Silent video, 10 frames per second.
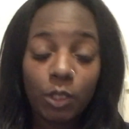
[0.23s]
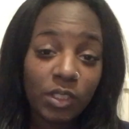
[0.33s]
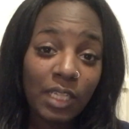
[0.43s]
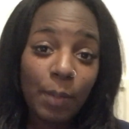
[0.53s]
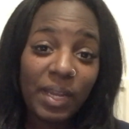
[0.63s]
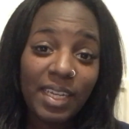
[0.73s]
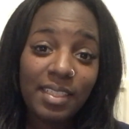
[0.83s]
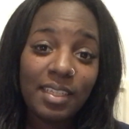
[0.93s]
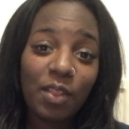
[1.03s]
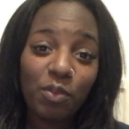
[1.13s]
So tonight we
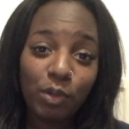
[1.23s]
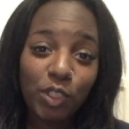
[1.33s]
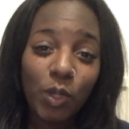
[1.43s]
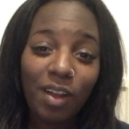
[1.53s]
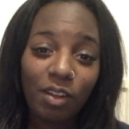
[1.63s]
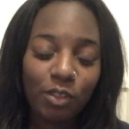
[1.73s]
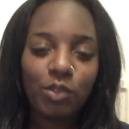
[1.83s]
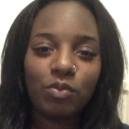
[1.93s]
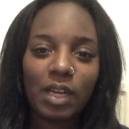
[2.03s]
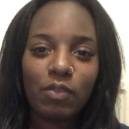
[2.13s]
headed down the road to our
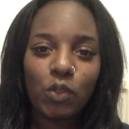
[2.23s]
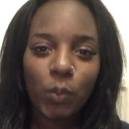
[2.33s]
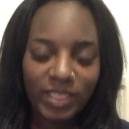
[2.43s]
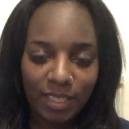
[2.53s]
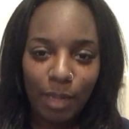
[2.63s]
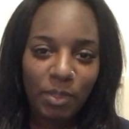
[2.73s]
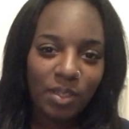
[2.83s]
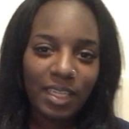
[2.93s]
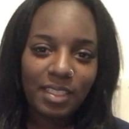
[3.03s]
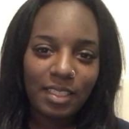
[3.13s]
London rivals West Ham
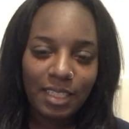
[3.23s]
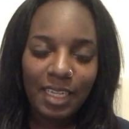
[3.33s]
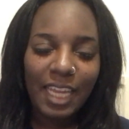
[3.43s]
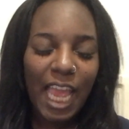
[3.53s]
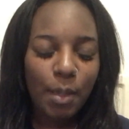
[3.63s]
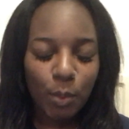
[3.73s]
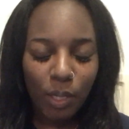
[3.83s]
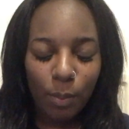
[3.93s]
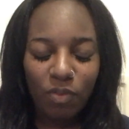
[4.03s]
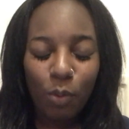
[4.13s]
United and came
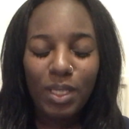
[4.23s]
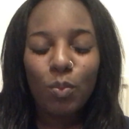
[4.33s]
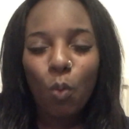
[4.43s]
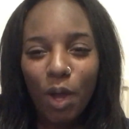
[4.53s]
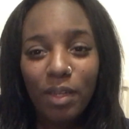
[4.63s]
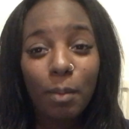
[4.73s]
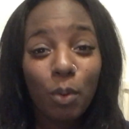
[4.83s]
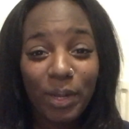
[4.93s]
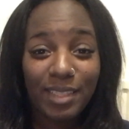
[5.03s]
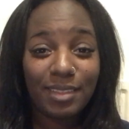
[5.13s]
away with only one
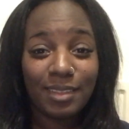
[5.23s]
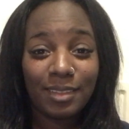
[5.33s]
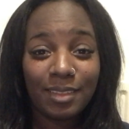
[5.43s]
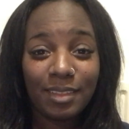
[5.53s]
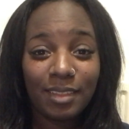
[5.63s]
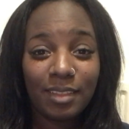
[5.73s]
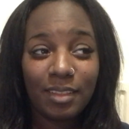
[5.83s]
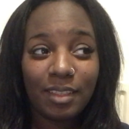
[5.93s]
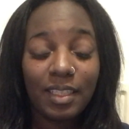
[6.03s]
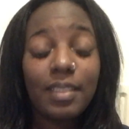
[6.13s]
point.
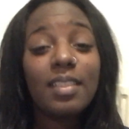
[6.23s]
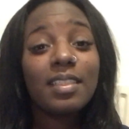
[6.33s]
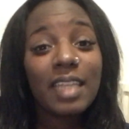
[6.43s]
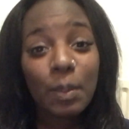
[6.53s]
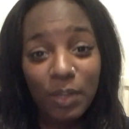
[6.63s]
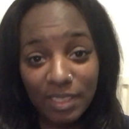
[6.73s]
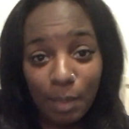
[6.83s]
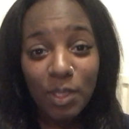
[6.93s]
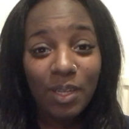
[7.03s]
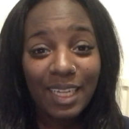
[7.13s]
This is the same West
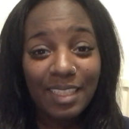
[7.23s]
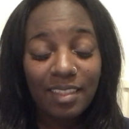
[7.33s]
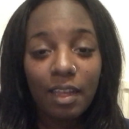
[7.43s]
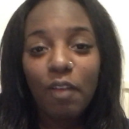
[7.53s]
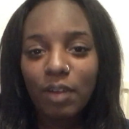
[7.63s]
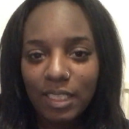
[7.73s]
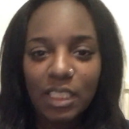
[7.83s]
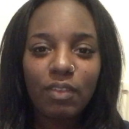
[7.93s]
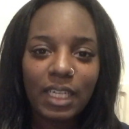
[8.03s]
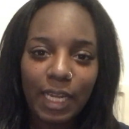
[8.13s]
Ham United that are
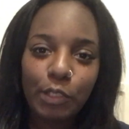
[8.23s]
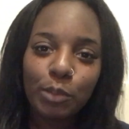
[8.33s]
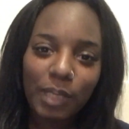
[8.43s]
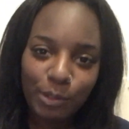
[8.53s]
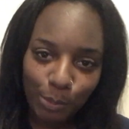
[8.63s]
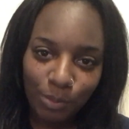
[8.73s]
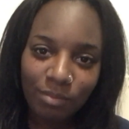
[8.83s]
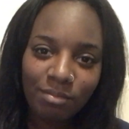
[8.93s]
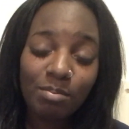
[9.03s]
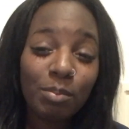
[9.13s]
fighting a relegation battle.
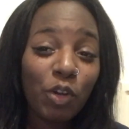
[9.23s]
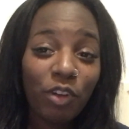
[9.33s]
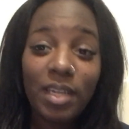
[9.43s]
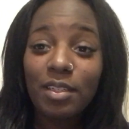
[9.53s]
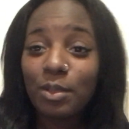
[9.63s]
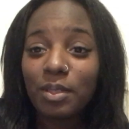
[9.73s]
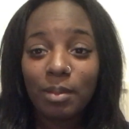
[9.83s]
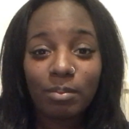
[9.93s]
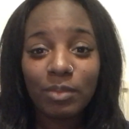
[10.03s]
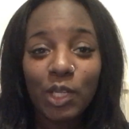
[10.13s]
But credit to
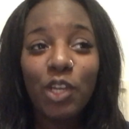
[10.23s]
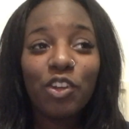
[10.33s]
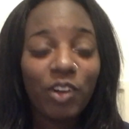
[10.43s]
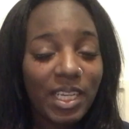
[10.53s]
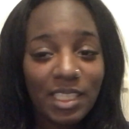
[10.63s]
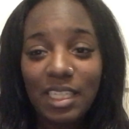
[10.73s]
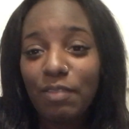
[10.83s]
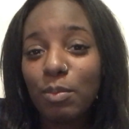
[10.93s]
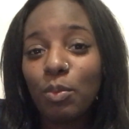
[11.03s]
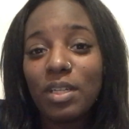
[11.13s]
them. Credit to
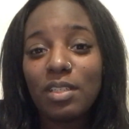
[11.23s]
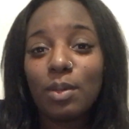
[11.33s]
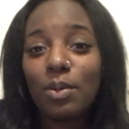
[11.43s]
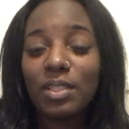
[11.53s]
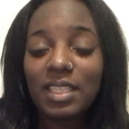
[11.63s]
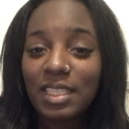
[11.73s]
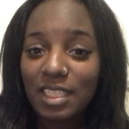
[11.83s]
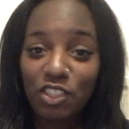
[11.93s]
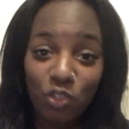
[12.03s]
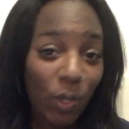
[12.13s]
David Moyes as well because since
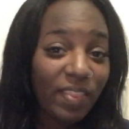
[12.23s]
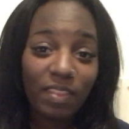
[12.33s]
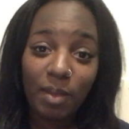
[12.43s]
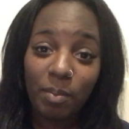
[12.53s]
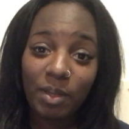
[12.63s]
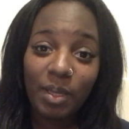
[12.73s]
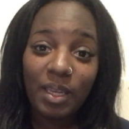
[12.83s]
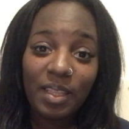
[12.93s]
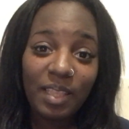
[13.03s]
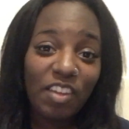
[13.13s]
he's joined them,
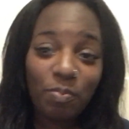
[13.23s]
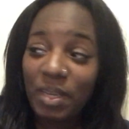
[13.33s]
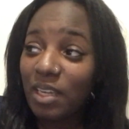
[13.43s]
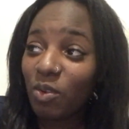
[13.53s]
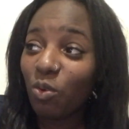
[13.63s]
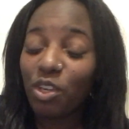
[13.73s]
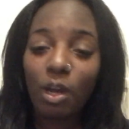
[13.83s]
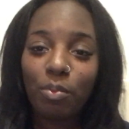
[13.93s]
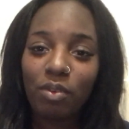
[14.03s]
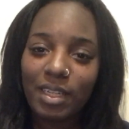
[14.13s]
they've been on an
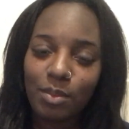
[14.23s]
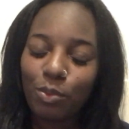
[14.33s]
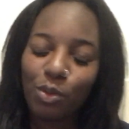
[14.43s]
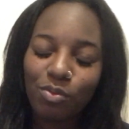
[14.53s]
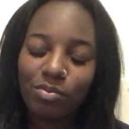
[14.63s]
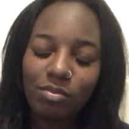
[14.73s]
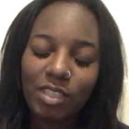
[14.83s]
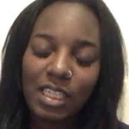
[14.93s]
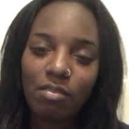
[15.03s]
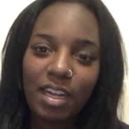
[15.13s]
uprise. Well, not
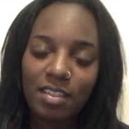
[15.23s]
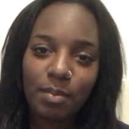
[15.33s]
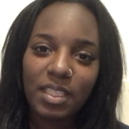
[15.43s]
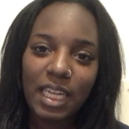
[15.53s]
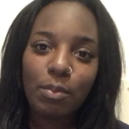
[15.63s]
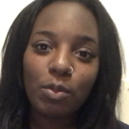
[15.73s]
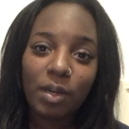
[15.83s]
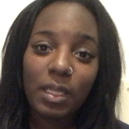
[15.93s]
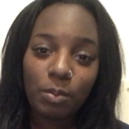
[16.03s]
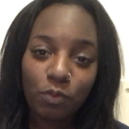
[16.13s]
really rising up the table,
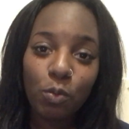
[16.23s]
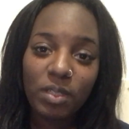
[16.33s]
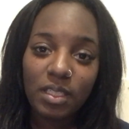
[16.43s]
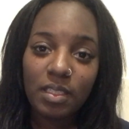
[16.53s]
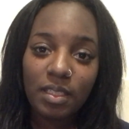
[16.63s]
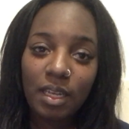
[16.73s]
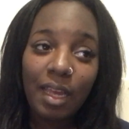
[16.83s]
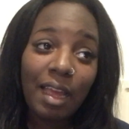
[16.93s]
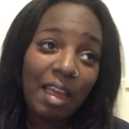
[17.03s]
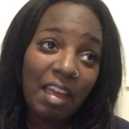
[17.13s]
but their performances
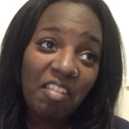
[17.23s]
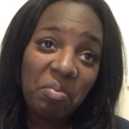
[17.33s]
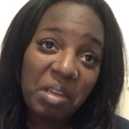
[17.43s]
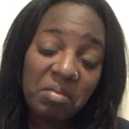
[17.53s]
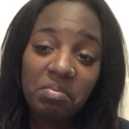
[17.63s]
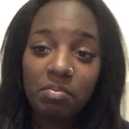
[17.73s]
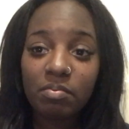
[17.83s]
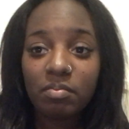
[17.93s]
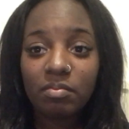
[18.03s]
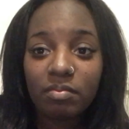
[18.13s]
have been
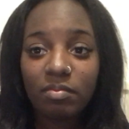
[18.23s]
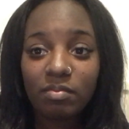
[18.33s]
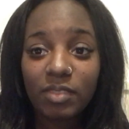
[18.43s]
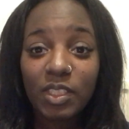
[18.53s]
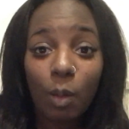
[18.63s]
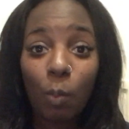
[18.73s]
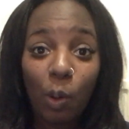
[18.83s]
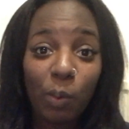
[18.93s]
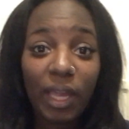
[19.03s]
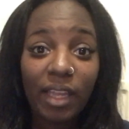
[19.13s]

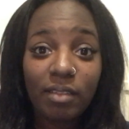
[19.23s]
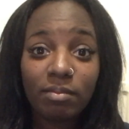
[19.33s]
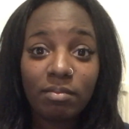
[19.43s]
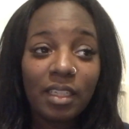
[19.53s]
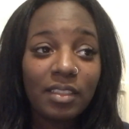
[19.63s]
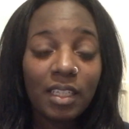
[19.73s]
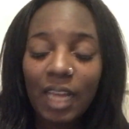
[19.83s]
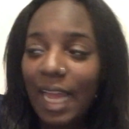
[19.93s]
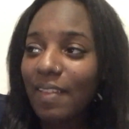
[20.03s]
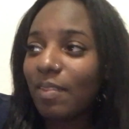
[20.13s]
somewhat okay.
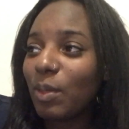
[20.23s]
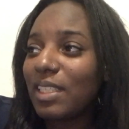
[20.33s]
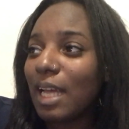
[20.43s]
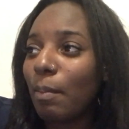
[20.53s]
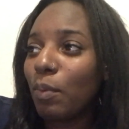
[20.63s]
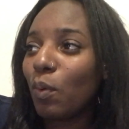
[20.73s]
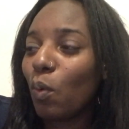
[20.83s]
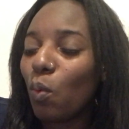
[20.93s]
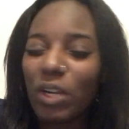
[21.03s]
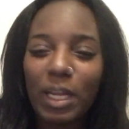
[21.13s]
Tonight, West Ham put
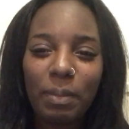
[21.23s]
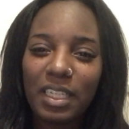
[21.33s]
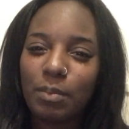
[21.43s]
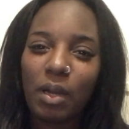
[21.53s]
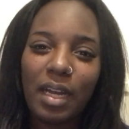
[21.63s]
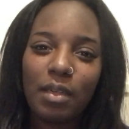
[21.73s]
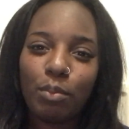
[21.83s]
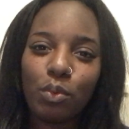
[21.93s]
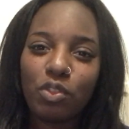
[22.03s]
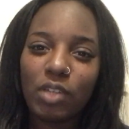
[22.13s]
all their players behind the
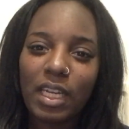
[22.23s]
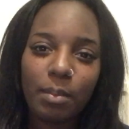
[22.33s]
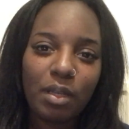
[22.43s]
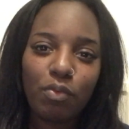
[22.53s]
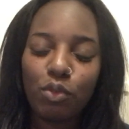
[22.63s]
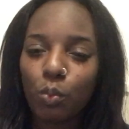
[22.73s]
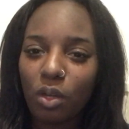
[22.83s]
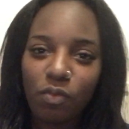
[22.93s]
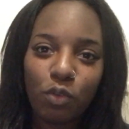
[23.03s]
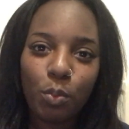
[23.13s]
ball and tried a bit of route
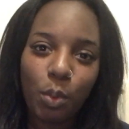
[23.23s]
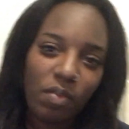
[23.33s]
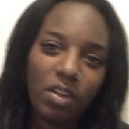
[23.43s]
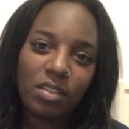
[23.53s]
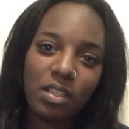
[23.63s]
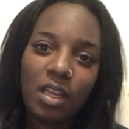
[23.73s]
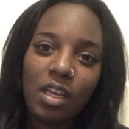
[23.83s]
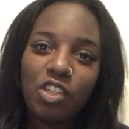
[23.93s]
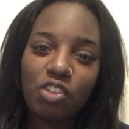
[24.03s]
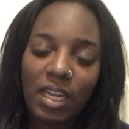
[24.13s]
one football with us,
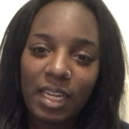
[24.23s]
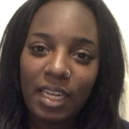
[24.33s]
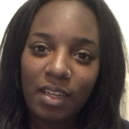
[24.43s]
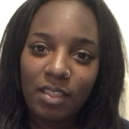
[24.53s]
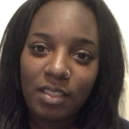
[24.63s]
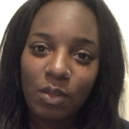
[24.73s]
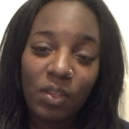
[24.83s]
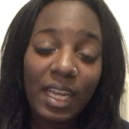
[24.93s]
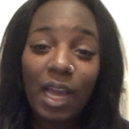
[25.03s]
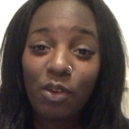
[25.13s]
trying to get us on
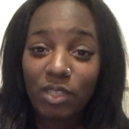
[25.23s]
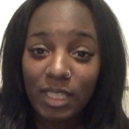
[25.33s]
the counter